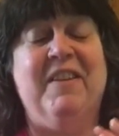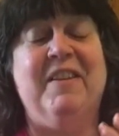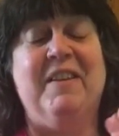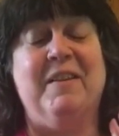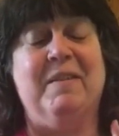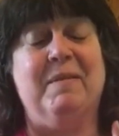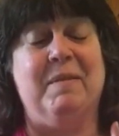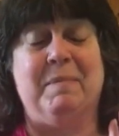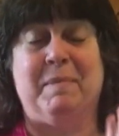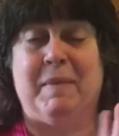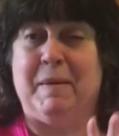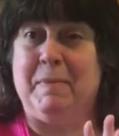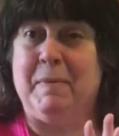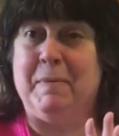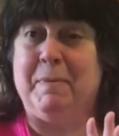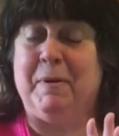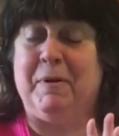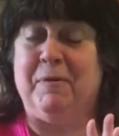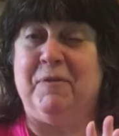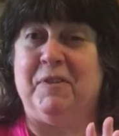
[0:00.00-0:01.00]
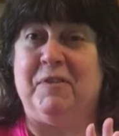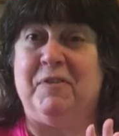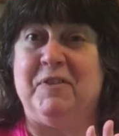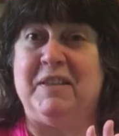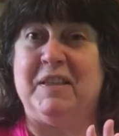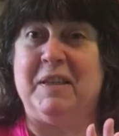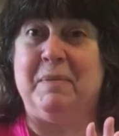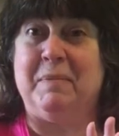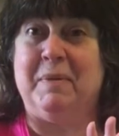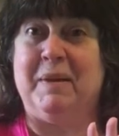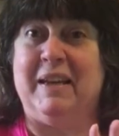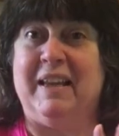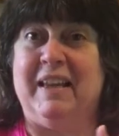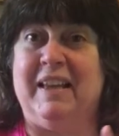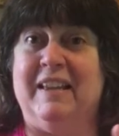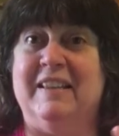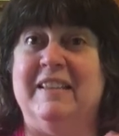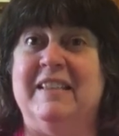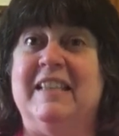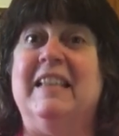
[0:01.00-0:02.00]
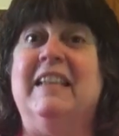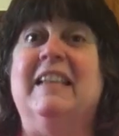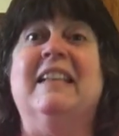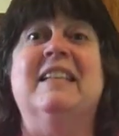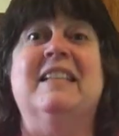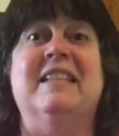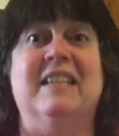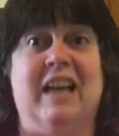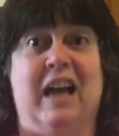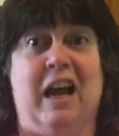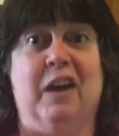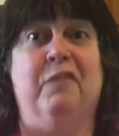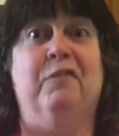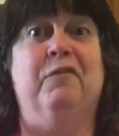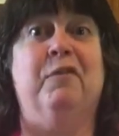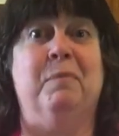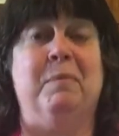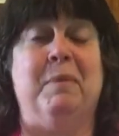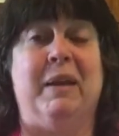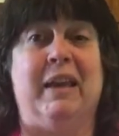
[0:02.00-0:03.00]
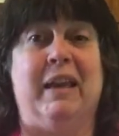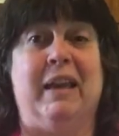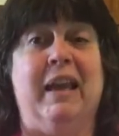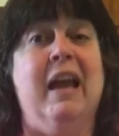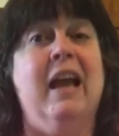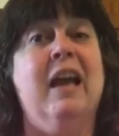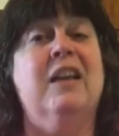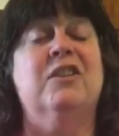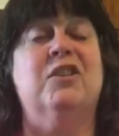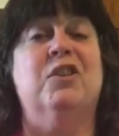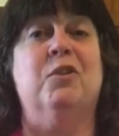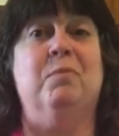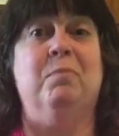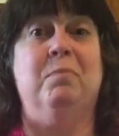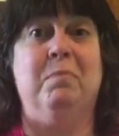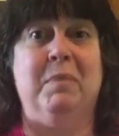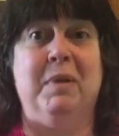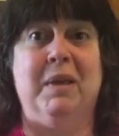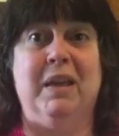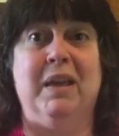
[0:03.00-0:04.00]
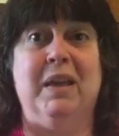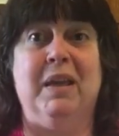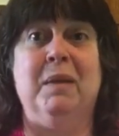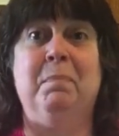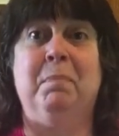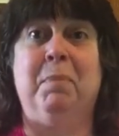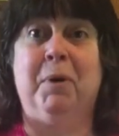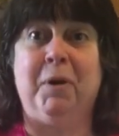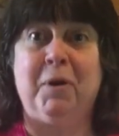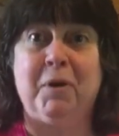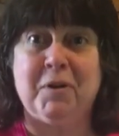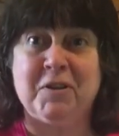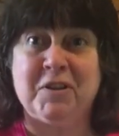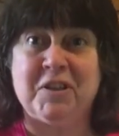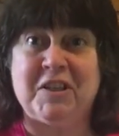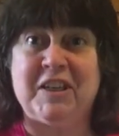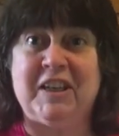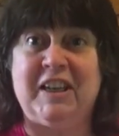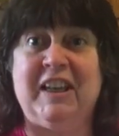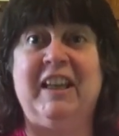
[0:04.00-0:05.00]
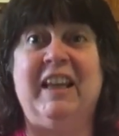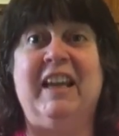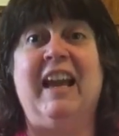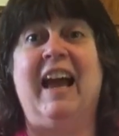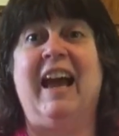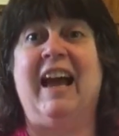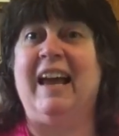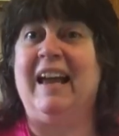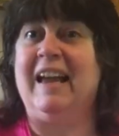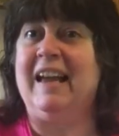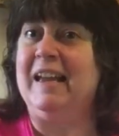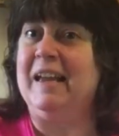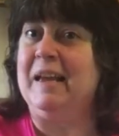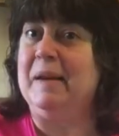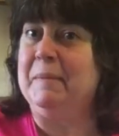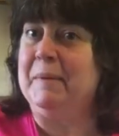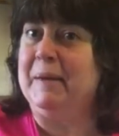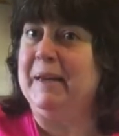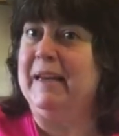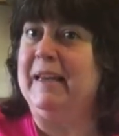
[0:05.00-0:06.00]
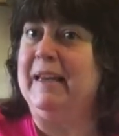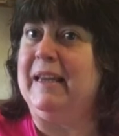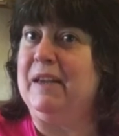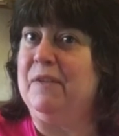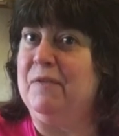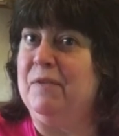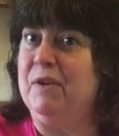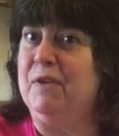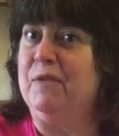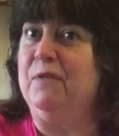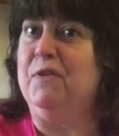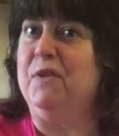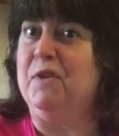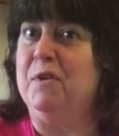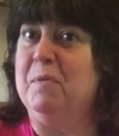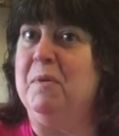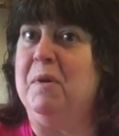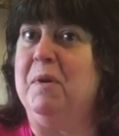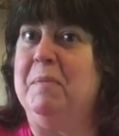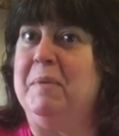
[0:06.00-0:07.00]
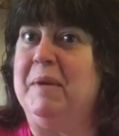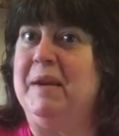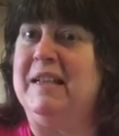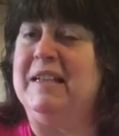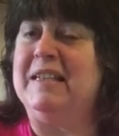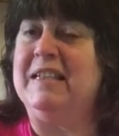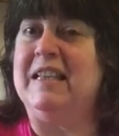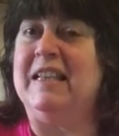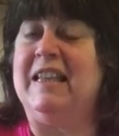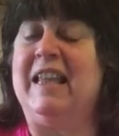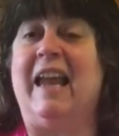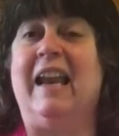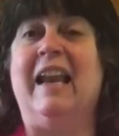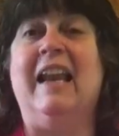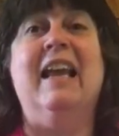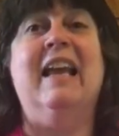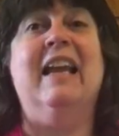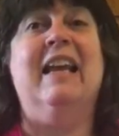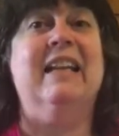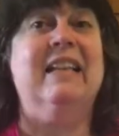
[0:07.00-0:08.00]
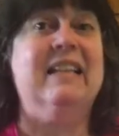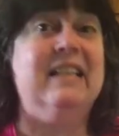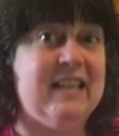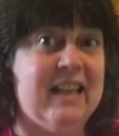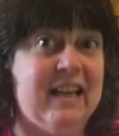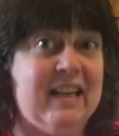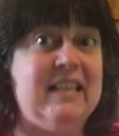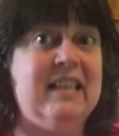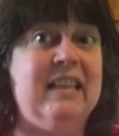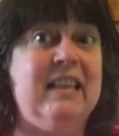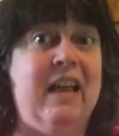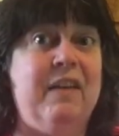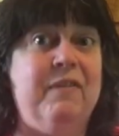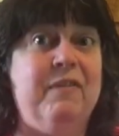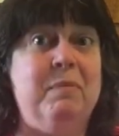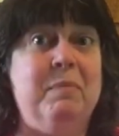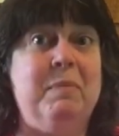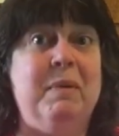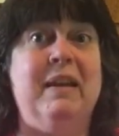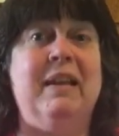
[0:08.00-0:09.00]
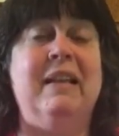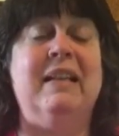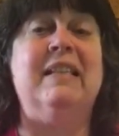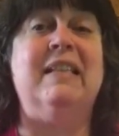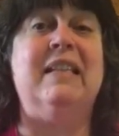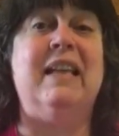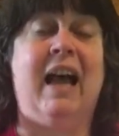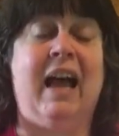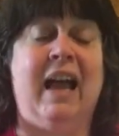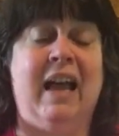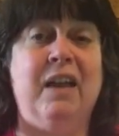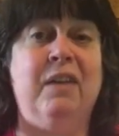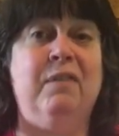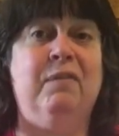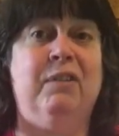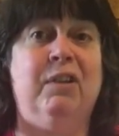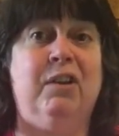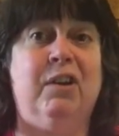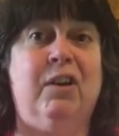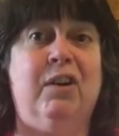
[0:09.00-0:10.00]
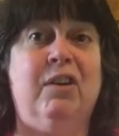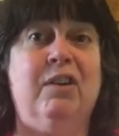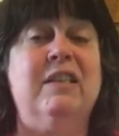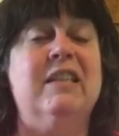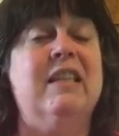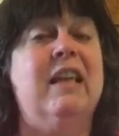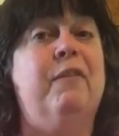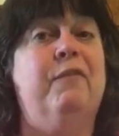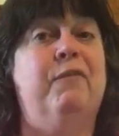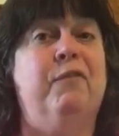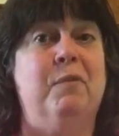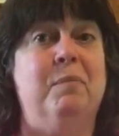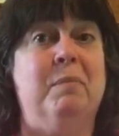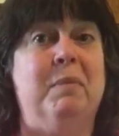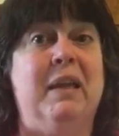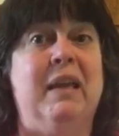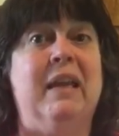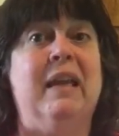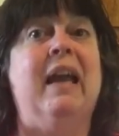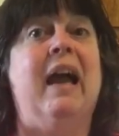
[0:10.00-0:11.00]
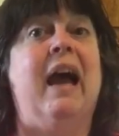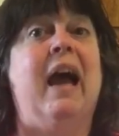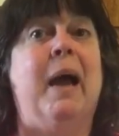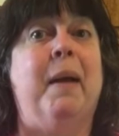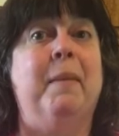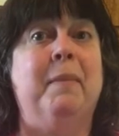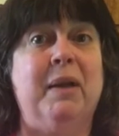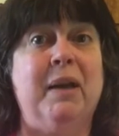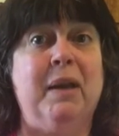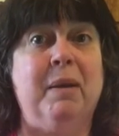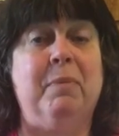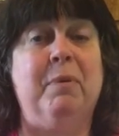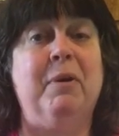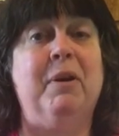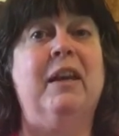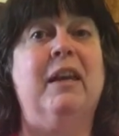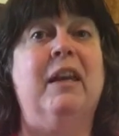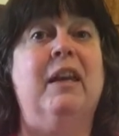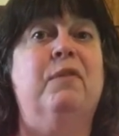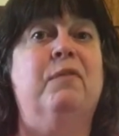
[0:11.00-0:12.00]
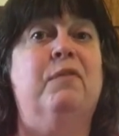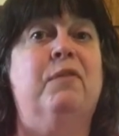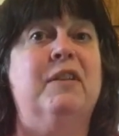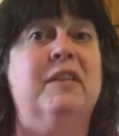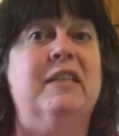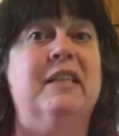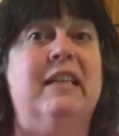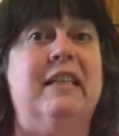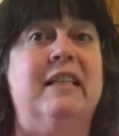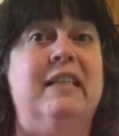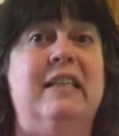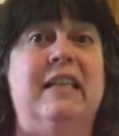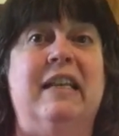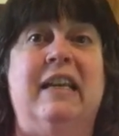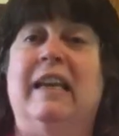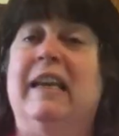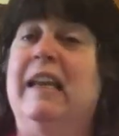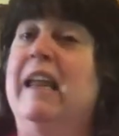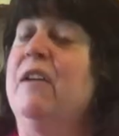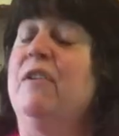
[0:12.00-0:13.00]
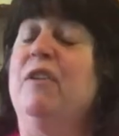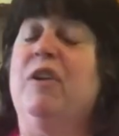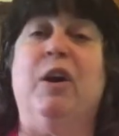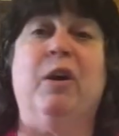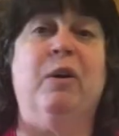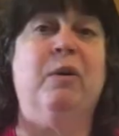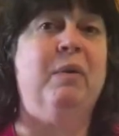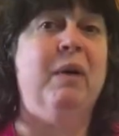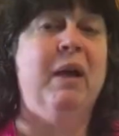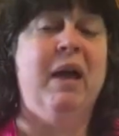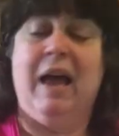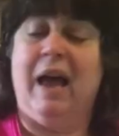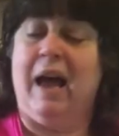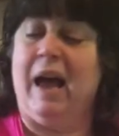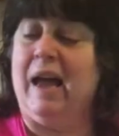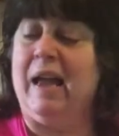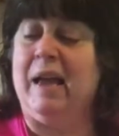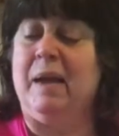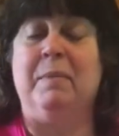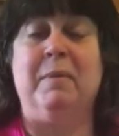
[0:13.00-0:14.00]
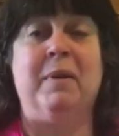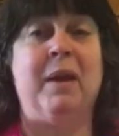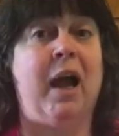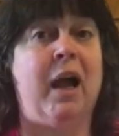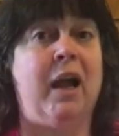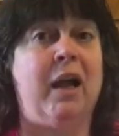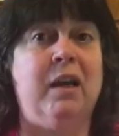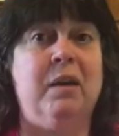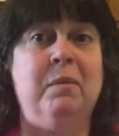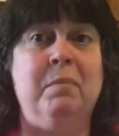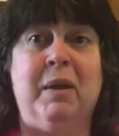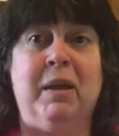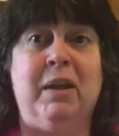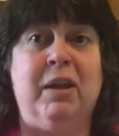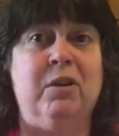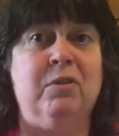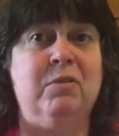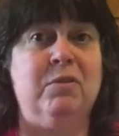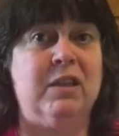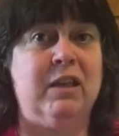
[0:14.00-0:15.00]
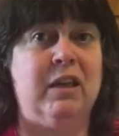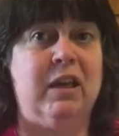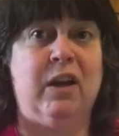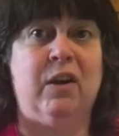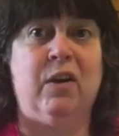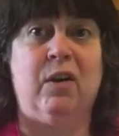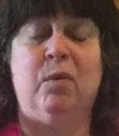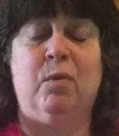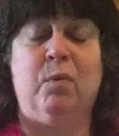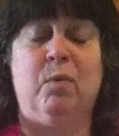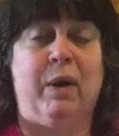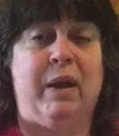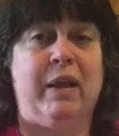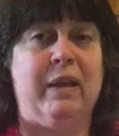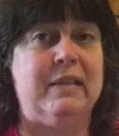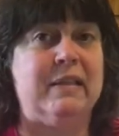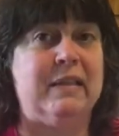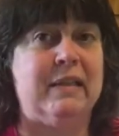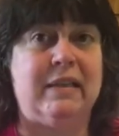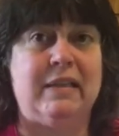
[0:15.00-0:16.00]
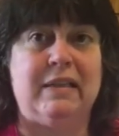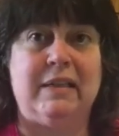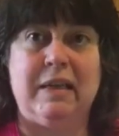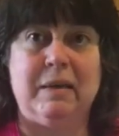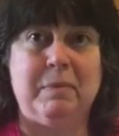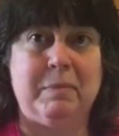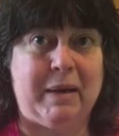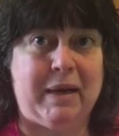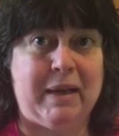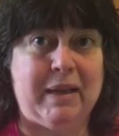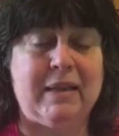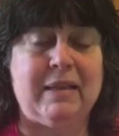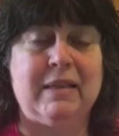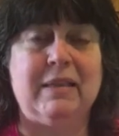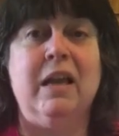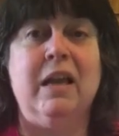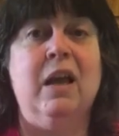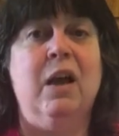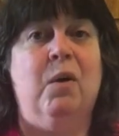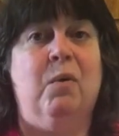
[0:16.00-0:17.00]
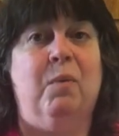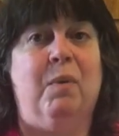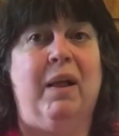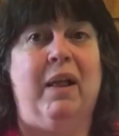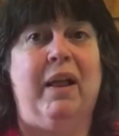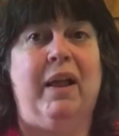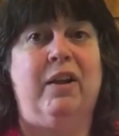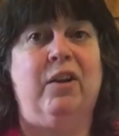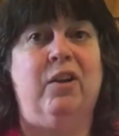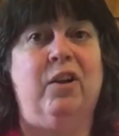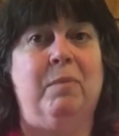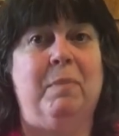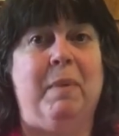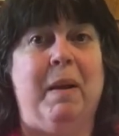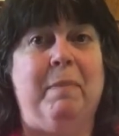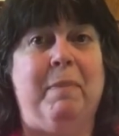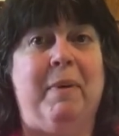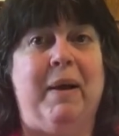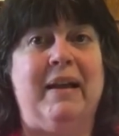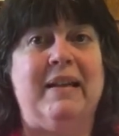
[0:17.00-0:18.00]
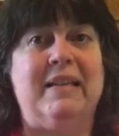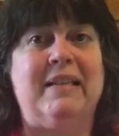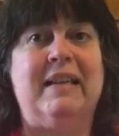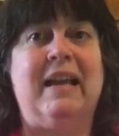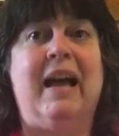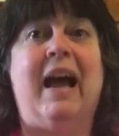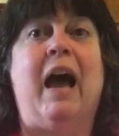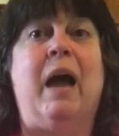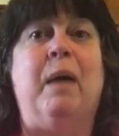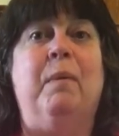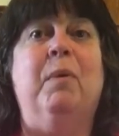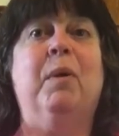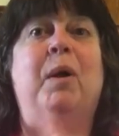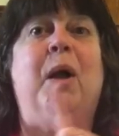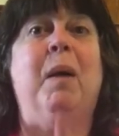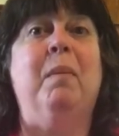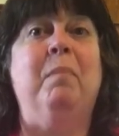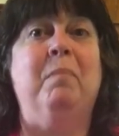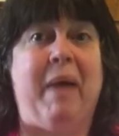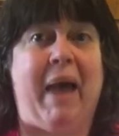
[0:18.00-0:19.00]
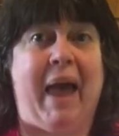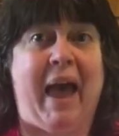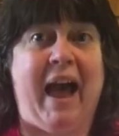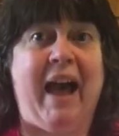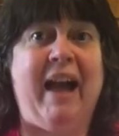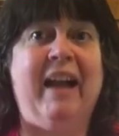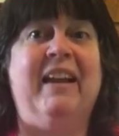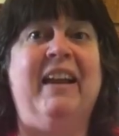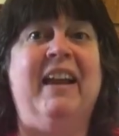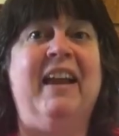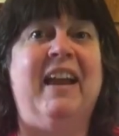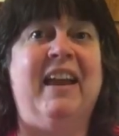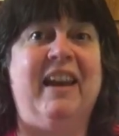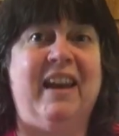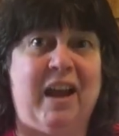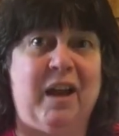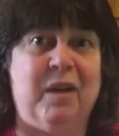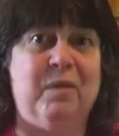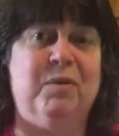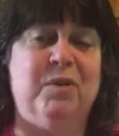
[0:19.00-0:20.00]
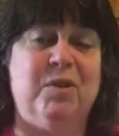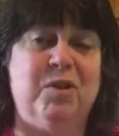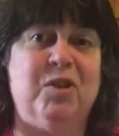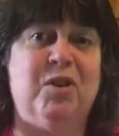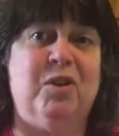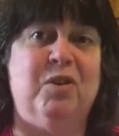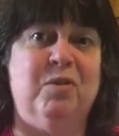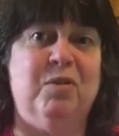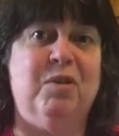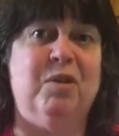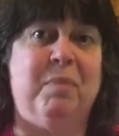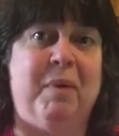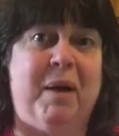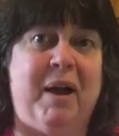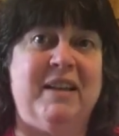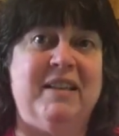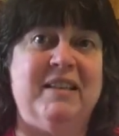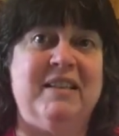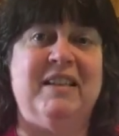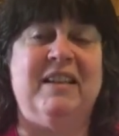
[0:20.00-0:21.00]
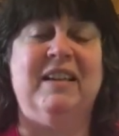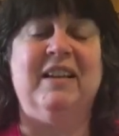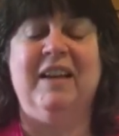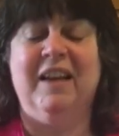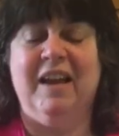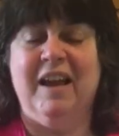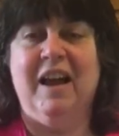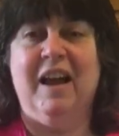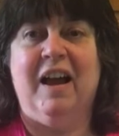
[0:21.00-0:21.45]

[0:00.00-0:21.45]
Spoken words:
It might be perfect for somebody else. It is not for me. So me personally, I'm going to give it a few more minutes than that. It says 11 minutes. I have learned that for me, I'm going to put it in for 16. Now, no, I am not going to make you sit here and wait 16 minutes. While I cook my pasta, I will come back and I will show you the pasta.